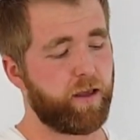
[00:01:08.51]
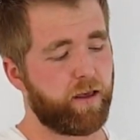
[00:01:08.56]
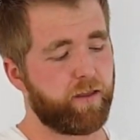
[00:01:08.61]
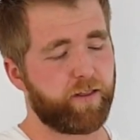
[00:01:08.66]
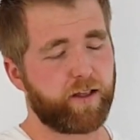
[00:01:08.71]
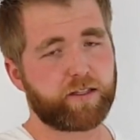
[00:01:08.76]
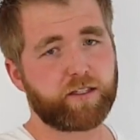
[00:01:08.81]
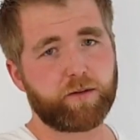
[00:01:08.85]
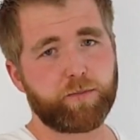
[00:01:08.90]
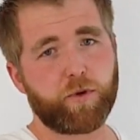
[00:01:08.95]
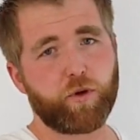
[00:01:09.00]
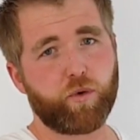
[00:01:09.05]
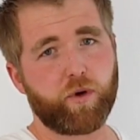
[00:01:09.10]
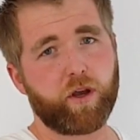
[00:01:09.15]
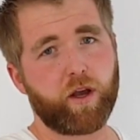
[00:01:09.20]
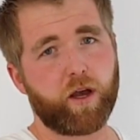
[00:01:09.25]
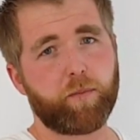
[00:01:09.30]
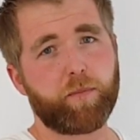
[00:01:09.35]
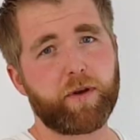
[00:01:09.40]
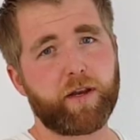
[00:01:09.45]
that's going to be
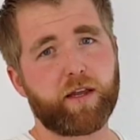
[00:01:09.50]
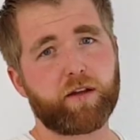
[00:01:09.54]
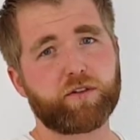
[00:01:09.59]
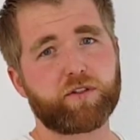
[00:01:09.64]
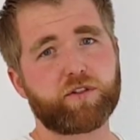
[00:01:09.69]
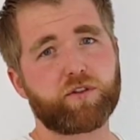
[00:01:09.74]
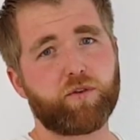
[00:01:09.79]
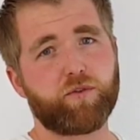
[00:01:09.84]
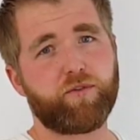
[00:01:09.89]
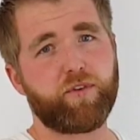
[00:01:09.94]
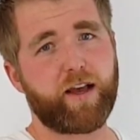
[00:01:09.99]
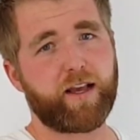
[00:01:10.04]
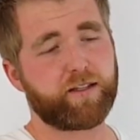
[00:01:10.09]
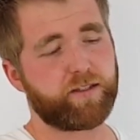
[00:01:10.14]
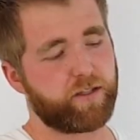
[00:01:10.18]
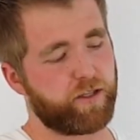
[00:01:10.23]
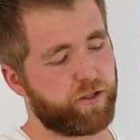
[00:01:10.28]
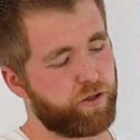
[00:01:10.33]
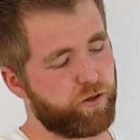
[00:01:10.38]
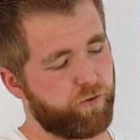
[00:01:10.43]
going up and down so fast
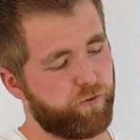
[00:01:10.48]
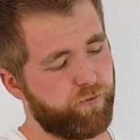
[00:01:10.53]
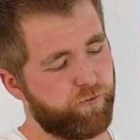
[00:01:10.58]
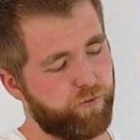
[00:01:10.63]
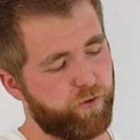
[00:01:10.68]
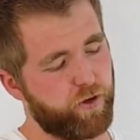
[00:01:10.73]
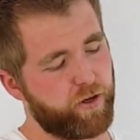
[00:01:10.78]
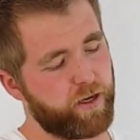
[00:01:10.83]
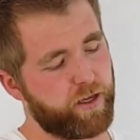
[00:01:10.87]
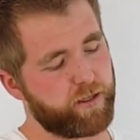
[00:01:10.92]
that your foot